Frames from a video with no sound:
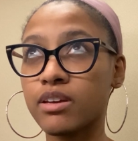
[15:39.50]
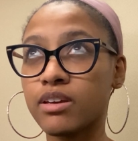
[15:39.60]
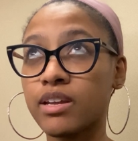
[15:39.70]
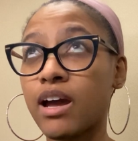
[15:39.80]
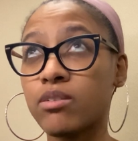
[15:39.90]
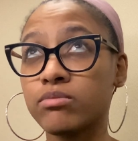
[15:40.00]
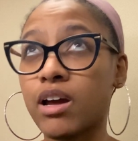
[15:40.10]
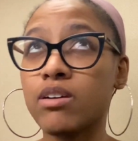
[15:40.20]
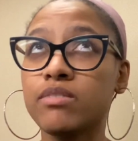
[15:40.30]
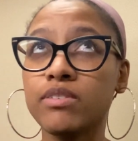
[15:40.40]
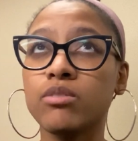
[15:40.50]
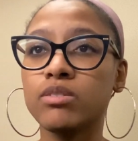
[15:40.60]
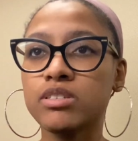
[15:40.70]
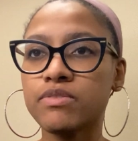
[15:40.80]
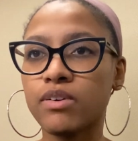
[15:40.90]
and I'll even go
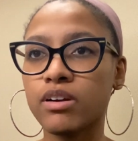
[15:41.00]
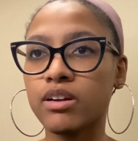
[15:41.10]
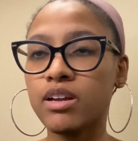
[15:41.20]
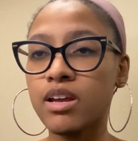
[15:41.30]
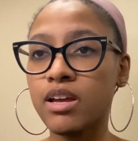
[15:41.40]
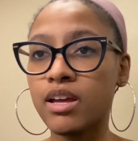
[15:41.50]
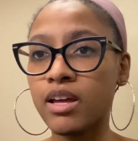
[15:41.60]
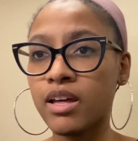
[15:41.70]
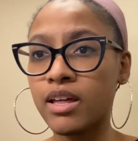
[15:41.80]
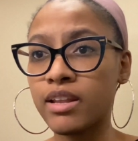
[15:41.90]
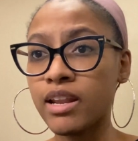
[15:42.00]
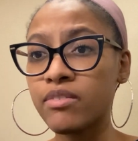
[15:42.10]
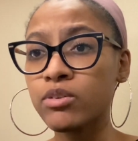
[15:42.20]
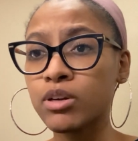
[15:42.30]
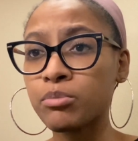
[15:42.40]
this far, never
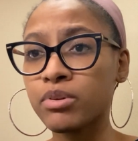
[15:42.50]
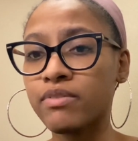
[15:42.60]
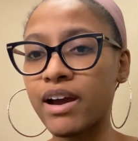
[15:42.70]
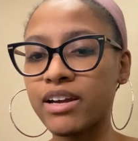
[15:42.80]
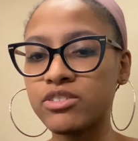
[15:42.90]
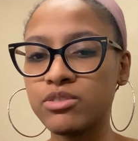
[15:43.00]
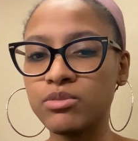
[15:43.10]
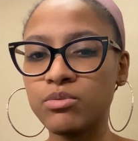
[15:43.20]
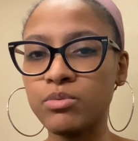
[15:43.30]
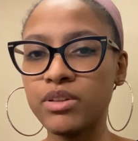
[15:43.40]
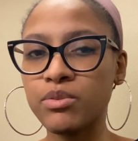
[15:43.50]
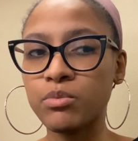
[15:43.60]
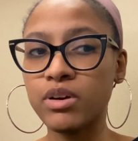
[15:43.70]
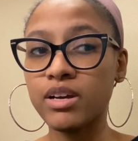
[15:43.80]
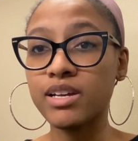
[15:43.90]
going to provide you with
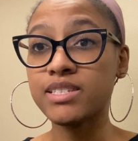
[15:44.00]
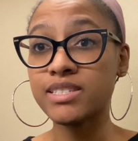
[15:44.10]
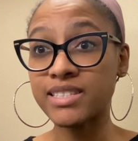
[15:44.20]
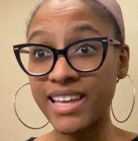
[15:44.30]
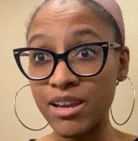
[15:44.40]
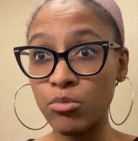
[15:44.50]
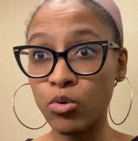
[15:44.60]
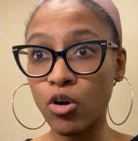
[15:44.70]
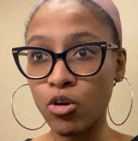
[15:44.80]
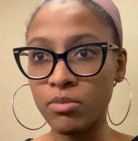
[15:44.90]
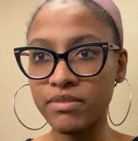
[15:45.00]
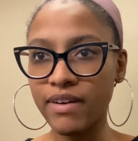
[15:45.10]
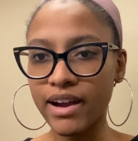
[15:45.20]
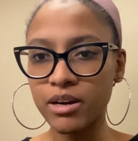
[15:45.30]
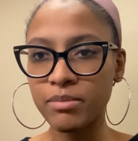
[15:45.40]
what a stable home
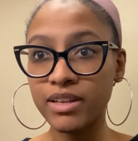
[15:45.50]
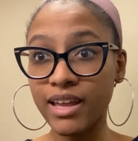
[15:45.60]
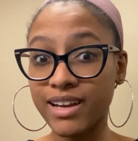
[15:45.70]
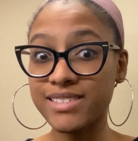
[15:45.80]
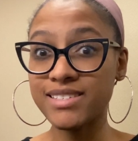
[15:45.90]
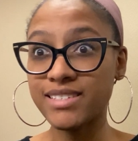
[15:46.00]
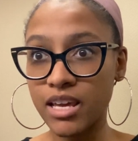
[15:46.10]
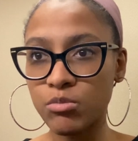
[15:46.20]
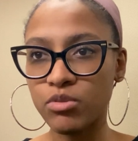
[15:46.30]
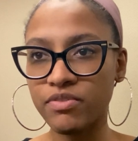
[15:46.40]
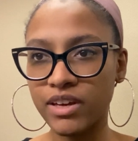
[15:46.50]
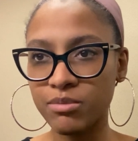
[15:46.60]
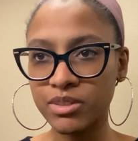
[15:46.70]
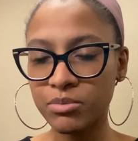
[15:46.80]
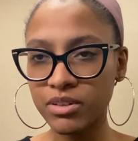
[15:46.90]
environment, like a stable
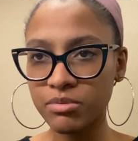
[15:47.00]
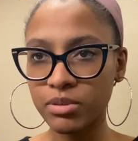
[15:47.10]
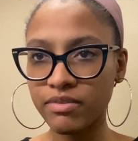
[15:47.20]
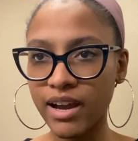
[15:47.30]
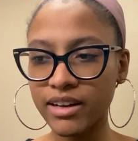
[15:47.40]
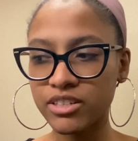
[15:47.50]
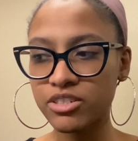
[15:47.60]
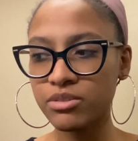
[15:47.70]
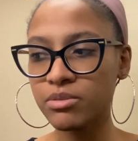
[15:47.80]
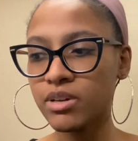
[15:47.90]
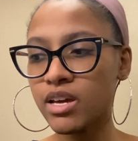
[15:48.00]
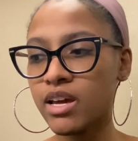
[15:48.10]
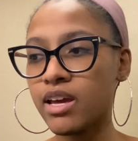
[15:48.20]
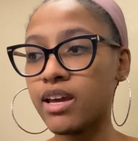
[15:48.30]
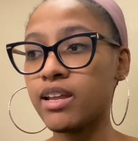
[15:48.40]
family would have provided you,
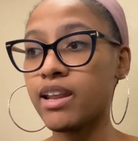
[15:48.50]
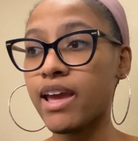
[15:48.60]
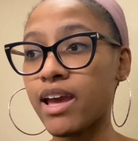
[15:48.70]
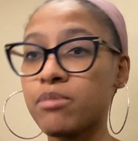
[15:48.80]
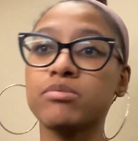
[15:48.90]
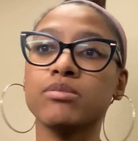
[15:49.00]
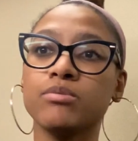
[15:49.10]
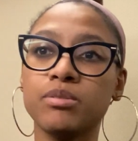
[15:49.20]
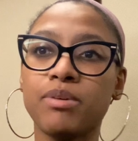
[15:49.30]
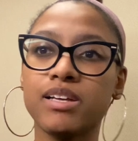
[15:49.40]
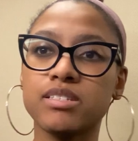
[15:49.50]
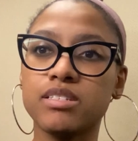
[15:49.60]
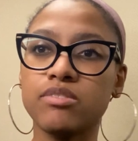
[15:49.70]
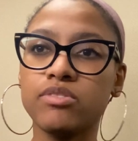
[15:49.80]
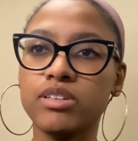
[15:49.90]
and absolutely
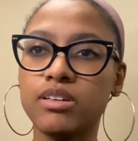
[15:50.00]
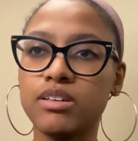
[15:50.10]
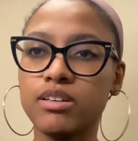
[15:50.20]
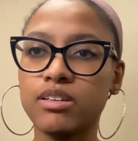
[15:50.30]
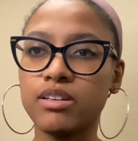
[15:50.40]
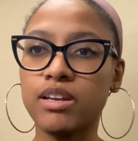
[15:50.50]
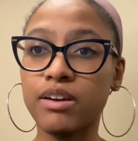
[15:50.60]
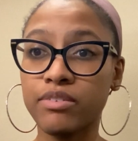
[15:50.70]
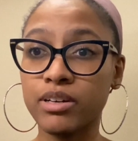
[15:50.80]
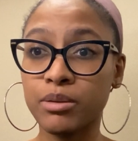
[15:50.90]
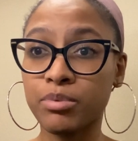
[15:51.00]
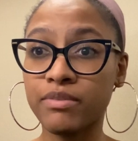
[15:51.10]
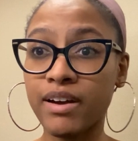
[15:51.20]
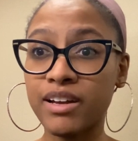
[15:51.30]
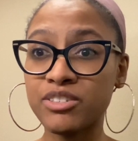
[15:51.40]
positively never going to
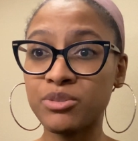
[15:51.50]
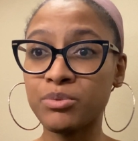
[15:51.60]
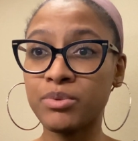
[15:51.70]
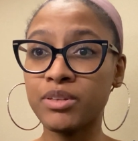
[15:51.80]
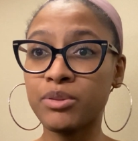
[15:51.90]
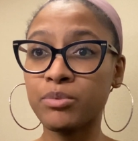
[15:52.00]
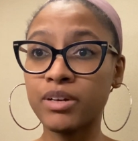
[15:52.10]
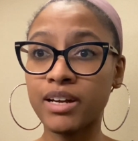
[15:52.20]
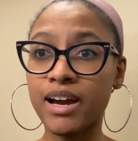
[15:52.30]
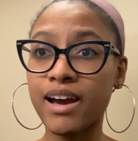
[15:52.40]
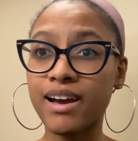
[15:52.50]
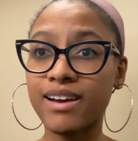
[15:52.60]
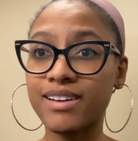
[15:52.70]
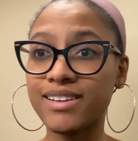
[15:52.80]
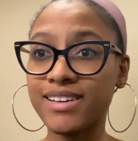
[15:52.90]
provide you with what
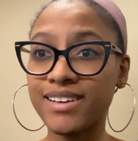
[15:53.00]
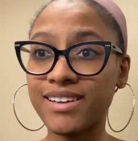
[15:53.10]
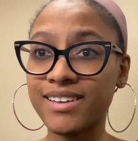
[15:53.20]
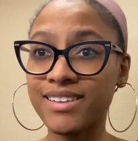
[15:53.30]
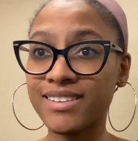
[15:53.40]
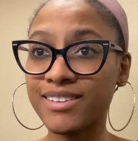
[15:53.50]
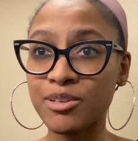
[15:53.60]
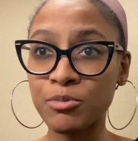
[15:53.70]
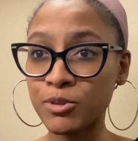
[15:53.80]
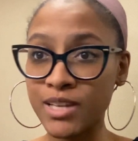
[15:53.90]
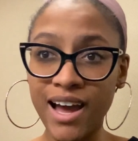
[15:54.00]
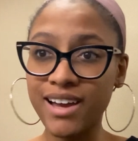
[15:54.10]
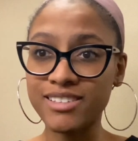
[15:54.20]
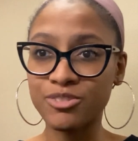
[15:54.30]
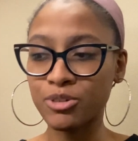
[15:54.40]
God and the Most High
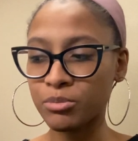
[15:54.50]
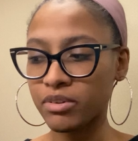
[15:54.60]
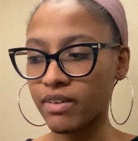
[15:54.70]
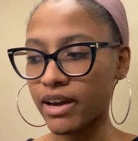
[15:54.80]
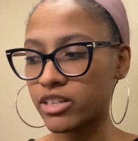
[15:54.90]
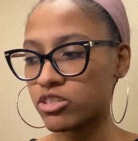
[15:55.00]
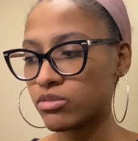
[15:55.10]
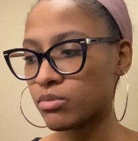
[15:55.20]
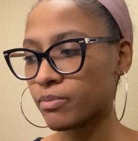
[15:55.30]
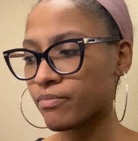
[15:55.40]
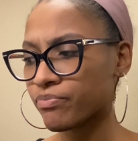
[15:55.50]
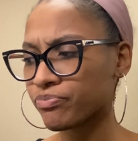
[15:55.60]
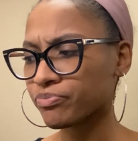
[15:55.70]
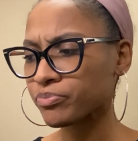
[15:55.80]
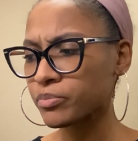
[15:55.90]
is going to provide you.
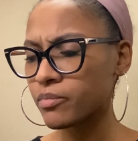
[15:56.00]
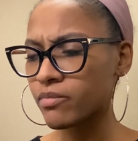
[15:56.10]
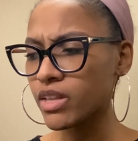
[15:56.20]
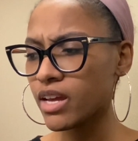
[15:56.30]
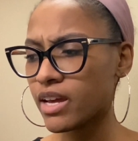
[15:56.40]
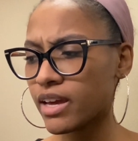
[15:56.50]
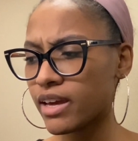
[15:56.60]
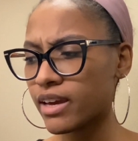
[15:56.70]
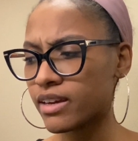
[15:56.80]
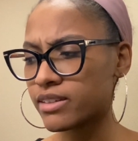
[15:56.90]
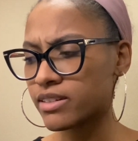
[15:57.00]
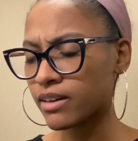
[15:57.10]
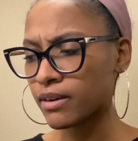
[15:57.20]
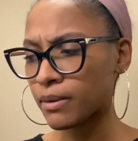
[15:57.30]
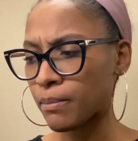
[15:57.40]

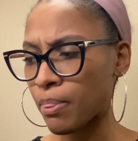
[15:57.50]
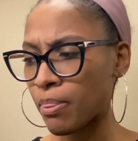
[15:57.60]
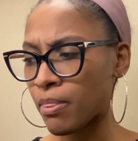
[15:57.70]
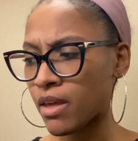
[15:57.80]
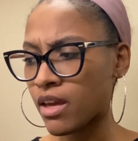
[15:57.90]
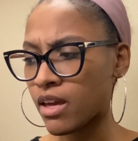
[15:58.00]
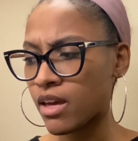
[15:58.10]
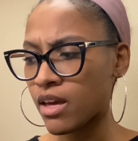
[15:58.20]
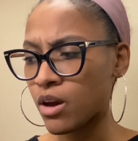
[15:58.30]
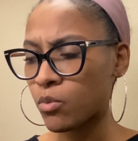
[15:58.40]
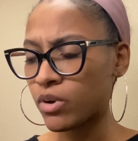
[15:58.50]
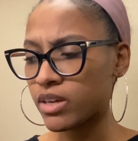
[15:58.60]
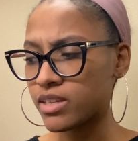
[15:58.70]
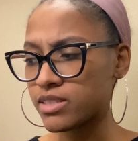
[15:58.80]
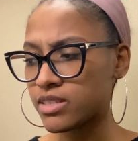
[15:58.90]
And what
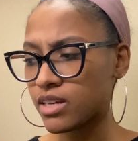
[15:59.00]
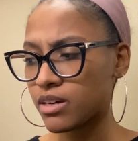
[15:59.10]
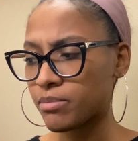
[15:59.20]
ends up